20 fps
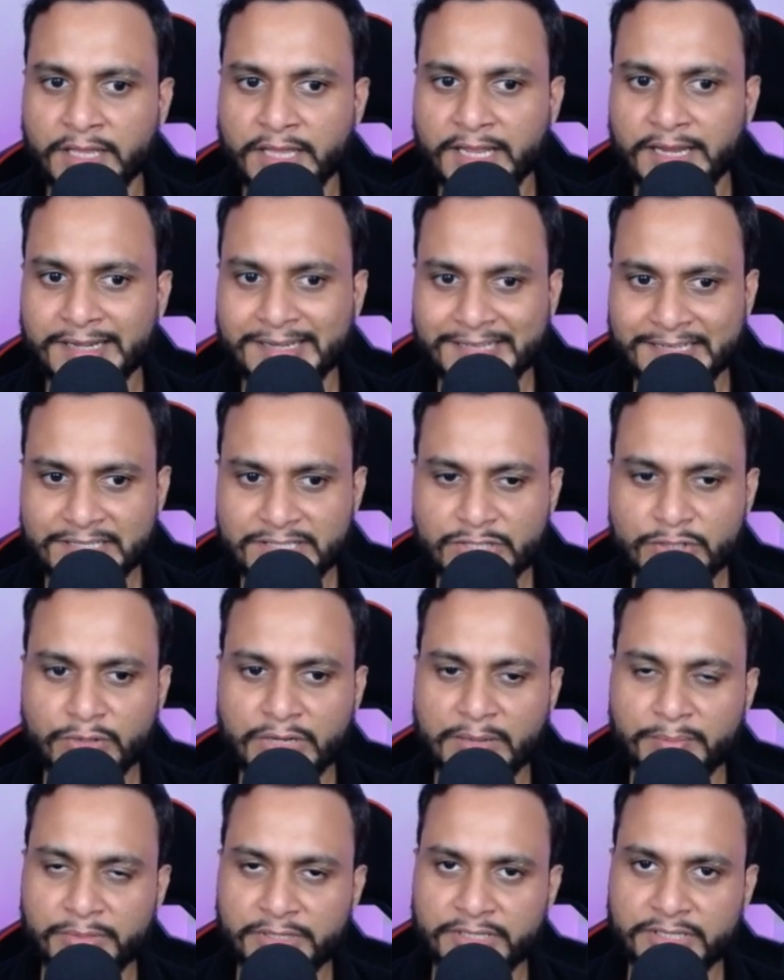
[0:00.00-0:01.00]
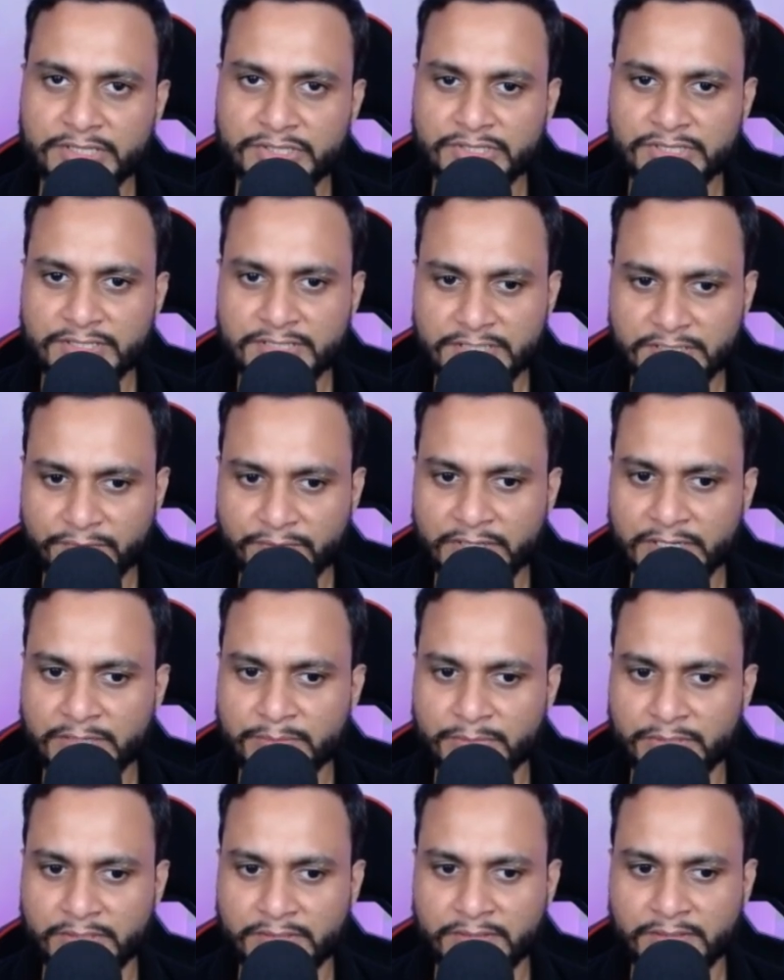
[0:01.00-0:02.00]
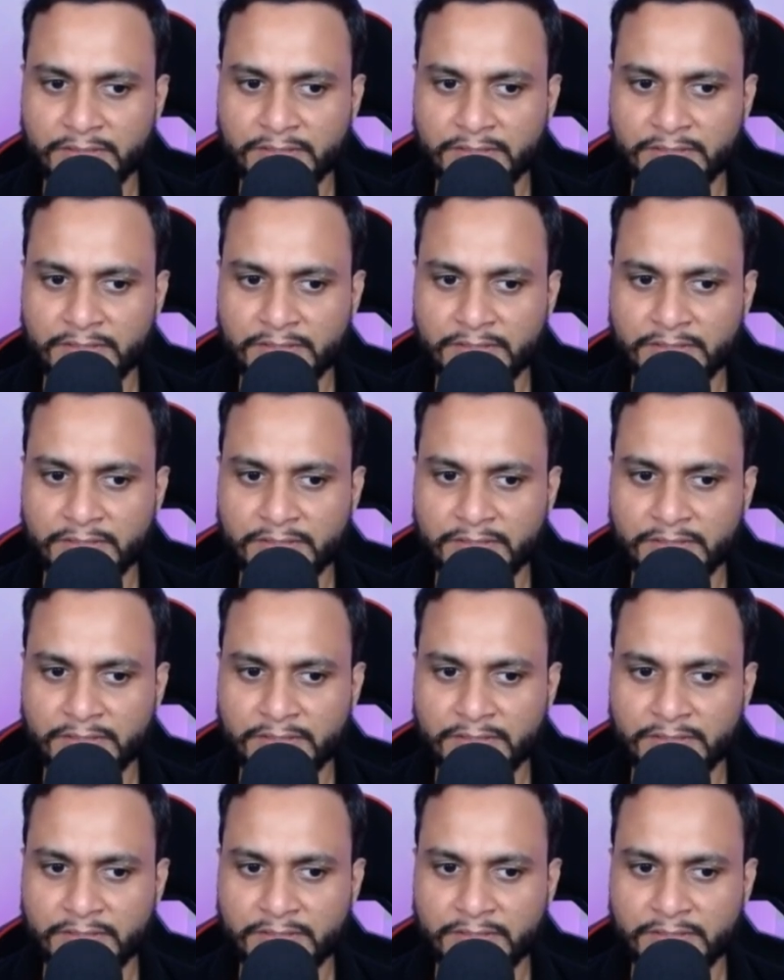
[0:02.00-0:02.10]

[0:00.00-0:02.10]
and hence your application is available.